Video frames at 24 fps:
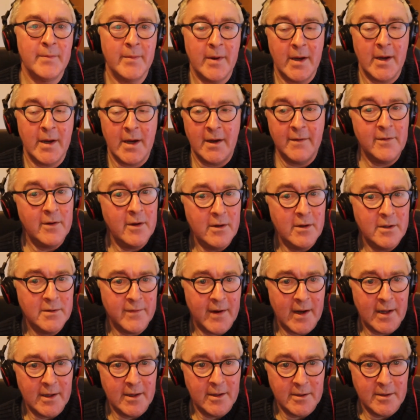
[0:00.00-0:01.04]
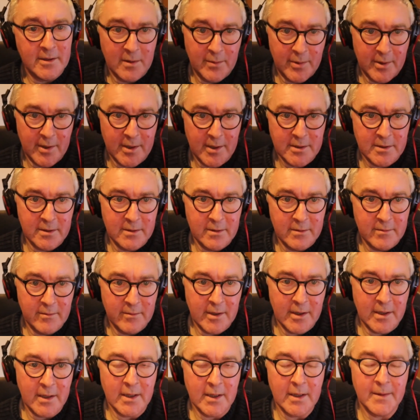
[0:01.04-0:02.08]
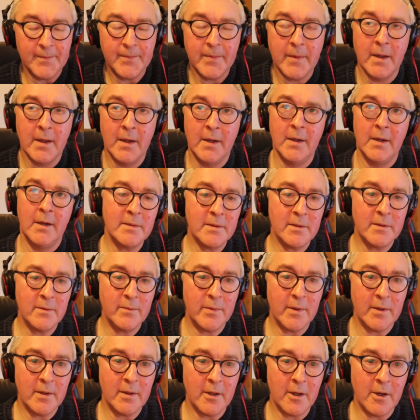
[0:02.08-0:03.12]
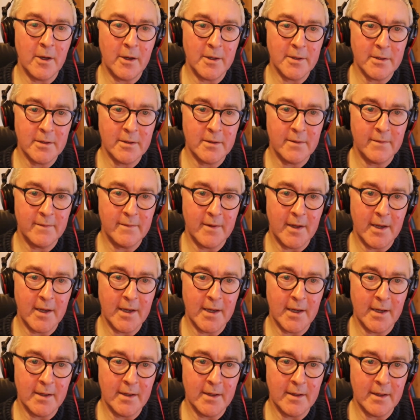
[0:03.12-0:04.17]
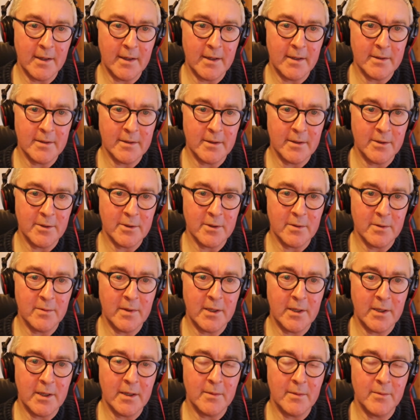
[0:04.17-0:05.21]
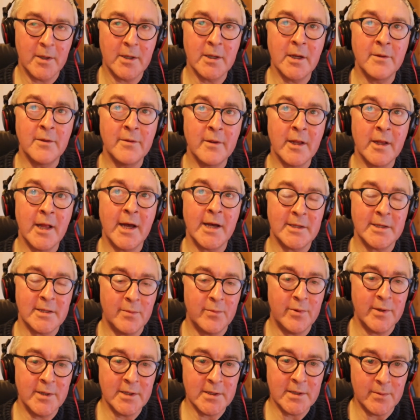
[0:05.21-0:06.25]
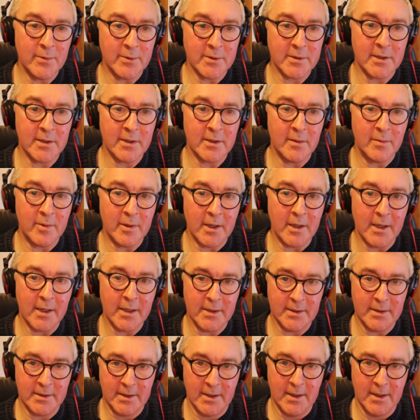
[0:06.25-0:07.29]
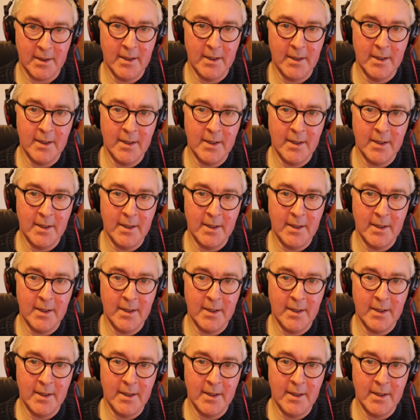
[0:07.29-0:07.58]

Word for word: might have huge value to the person who'd written it seems to have been lost of late, I think, in social media. But nonetheless, the principle still applies.